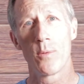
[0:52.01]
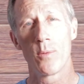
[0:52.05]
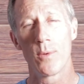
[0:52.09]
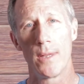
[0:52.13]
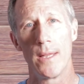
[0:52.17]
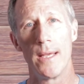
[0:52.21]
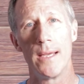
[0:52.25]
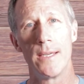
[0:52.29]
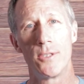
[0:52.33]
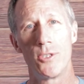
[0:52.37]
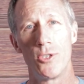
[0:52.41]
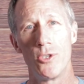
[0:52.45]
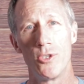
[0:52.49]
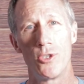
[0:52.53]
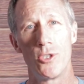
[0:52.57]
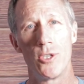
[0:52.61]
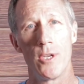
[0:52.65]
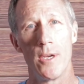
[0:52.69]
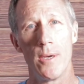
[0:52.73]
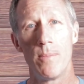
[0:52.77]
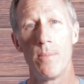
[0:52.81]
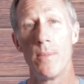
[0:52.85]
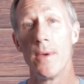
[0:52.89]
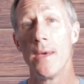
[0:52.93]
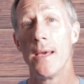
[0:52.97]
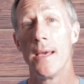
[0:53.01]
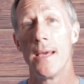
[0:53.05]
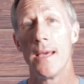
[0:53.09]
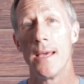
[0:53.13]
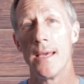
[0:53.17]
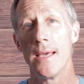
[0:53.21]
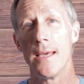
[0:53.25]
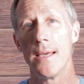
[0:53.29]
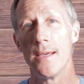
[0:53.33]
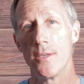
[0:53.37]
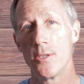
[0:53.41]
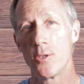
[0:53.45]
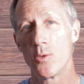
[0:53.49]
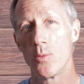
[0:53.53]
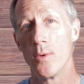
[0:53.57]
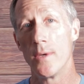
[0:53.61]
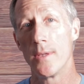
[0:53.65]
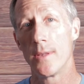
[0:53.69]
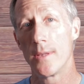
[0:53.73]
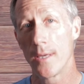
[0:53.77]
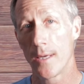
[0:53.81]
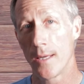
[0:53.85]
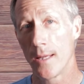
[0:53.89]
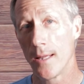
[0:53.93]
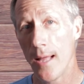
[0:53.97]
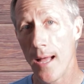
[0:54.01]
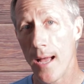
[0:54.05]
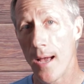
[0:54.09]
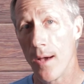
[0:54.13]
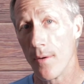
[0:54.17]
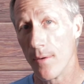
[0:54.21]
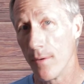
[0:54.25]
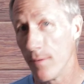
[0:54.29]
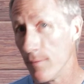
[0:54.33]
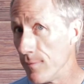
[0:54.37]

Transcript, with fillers: relationship is with the cloud.